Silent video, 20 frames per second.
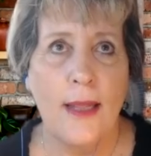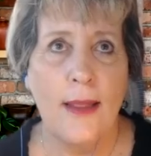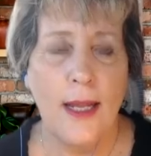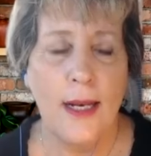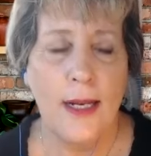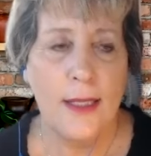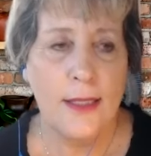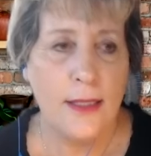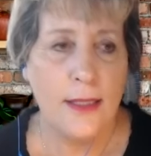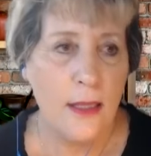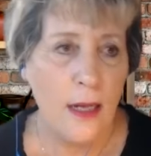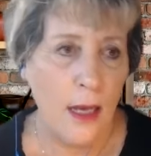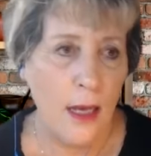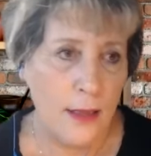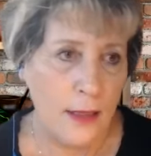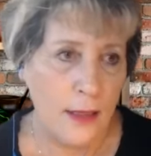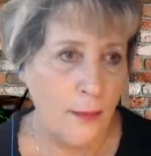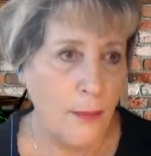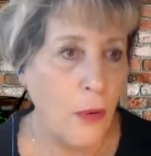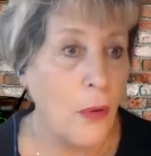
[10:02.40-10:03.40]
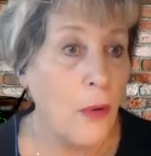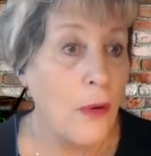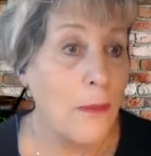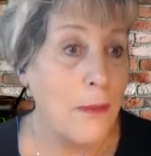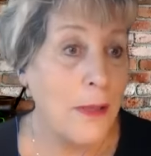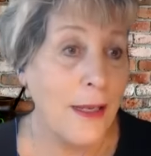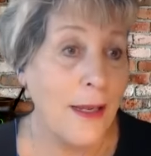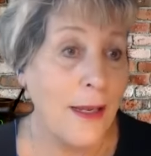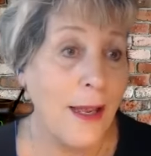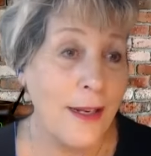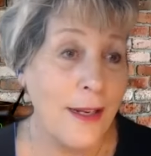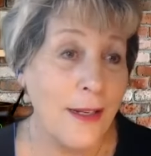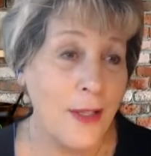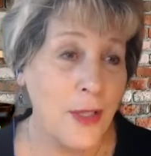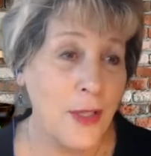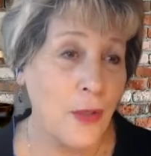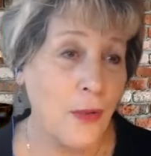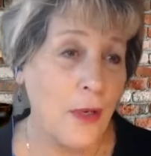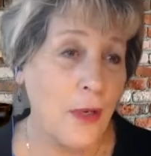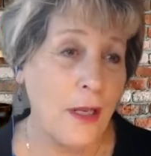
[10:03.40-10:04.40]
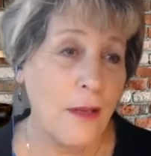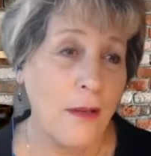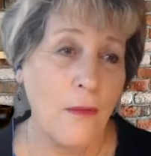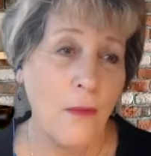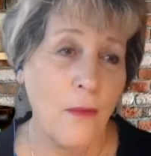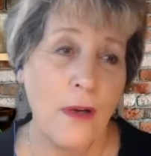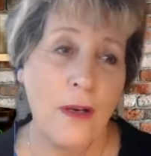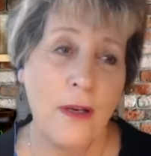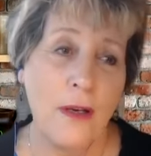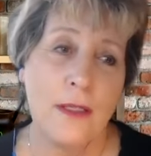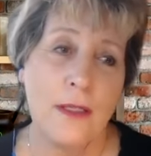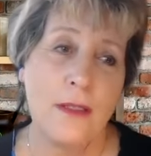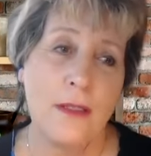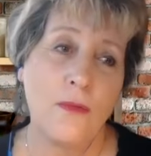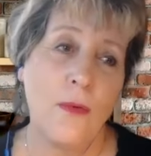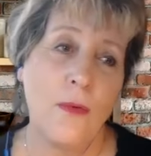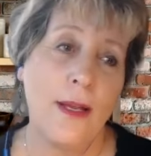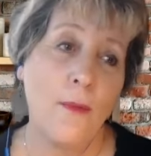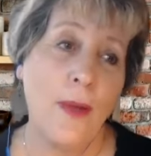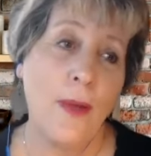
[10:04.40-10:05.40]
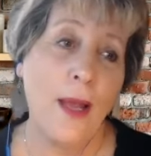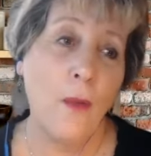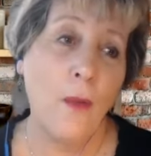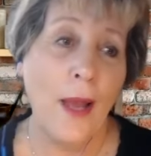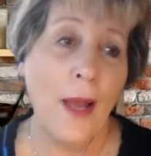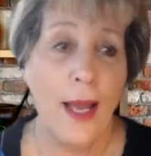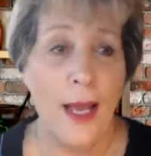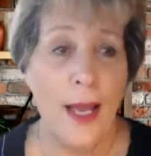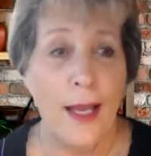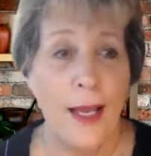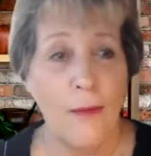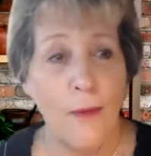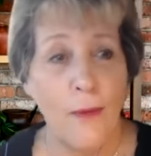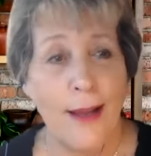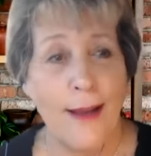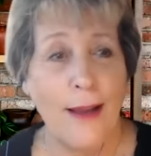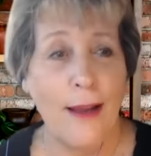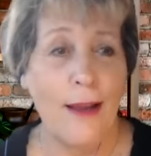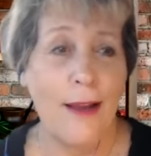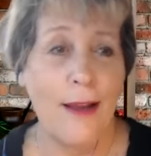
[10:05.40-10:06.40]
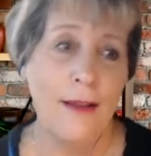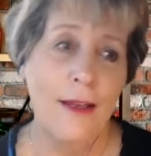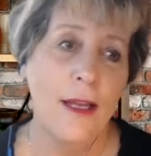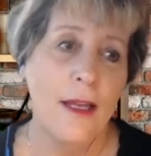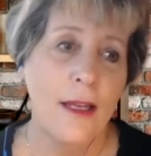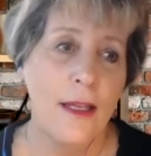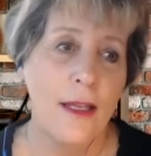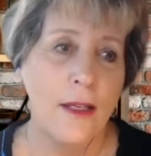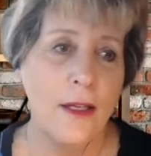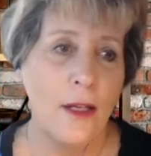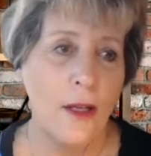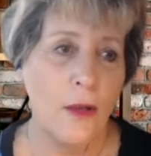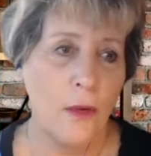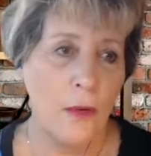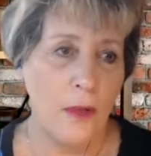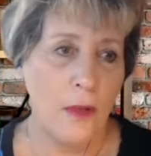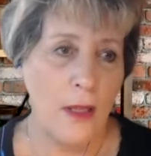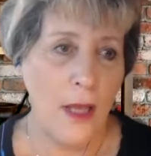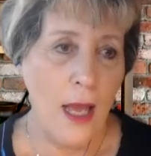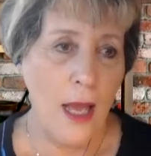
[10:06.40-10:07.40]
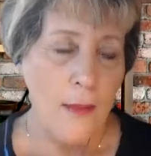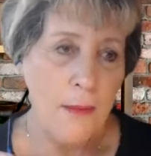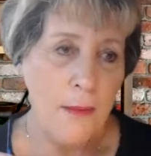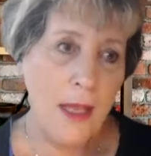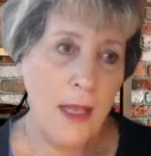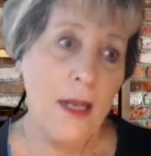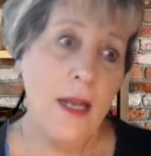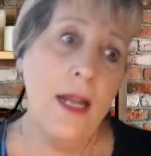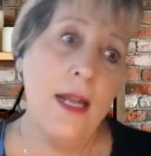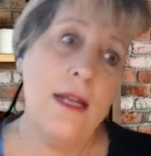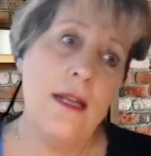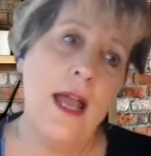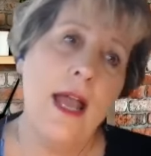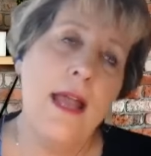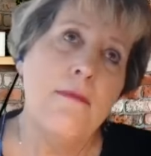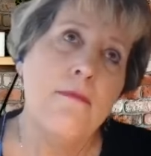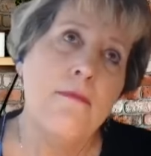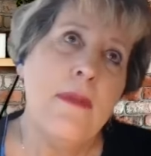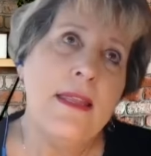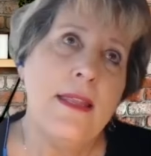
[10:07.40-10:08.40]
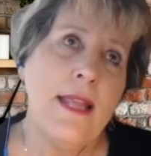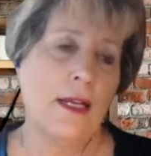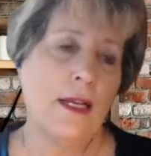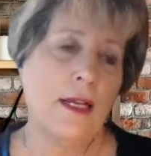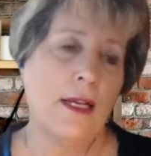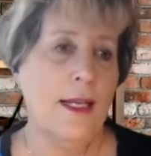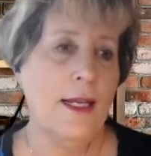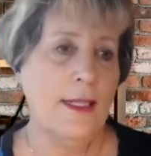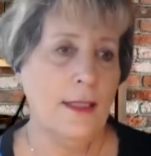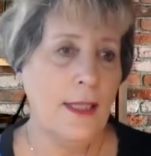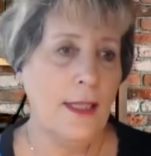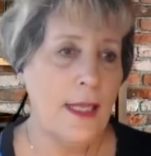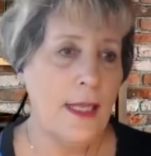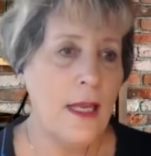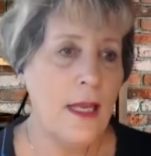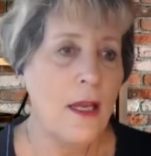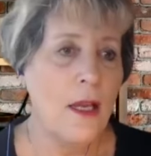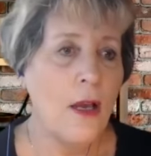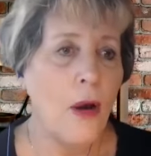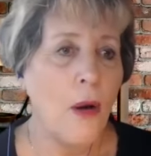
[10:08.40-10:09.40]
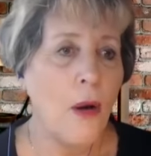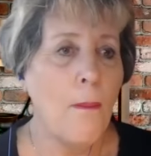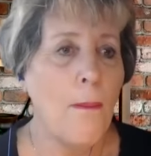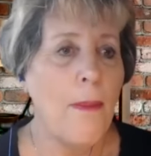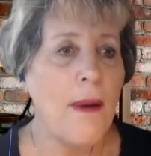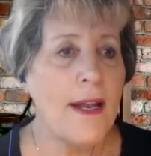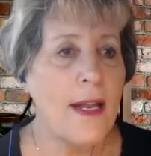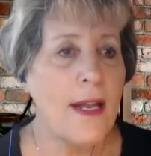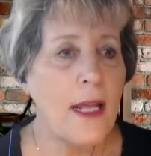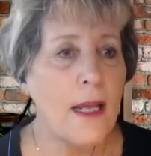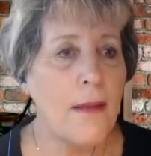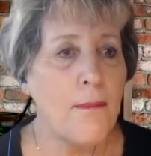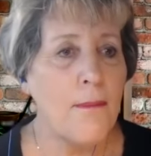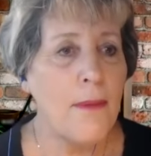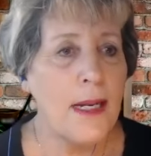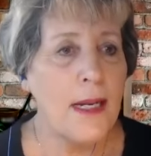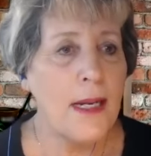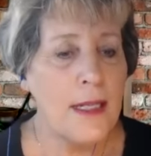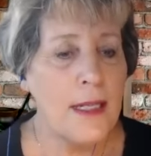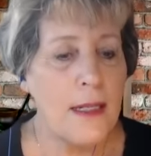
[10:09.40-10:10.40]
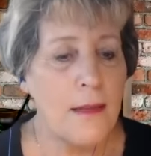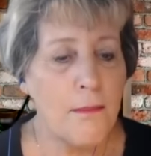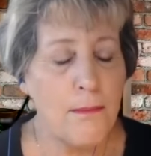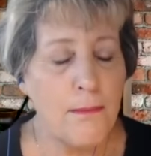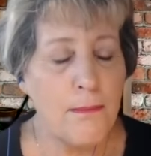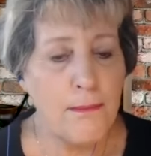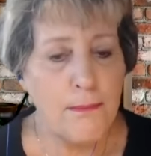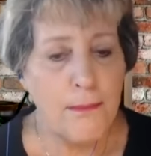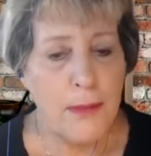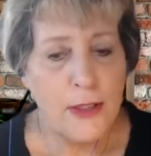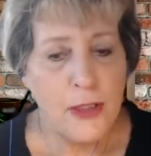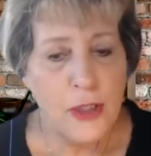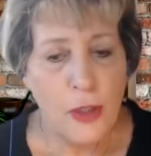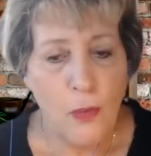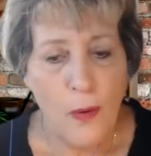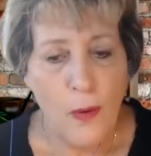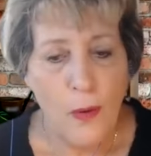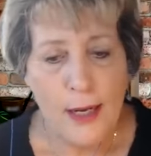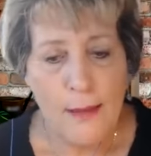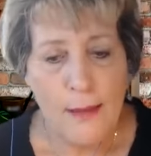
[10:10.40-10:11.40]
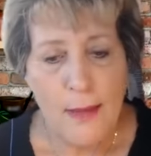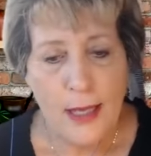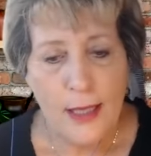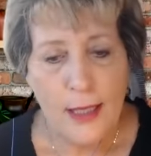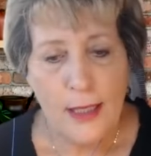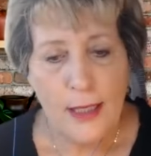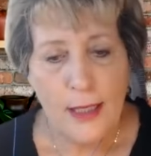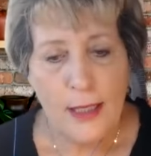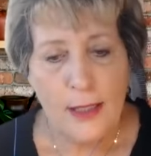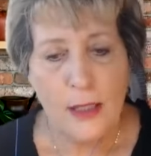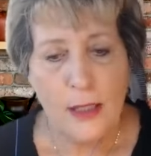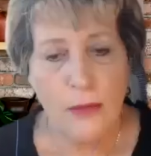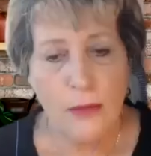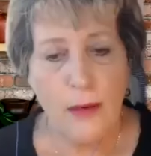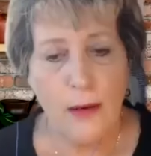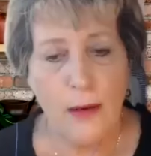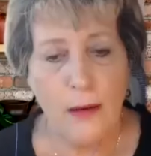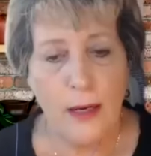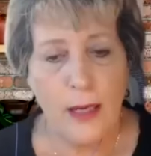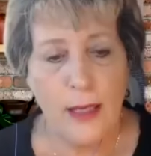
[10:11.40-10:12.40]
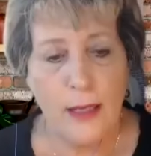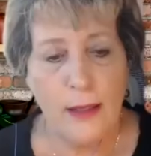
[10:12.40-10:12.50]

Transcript: that is not the poor me kind of story where it's wah wah wah wah, I mean, I mean that kindly, but you want to make it to where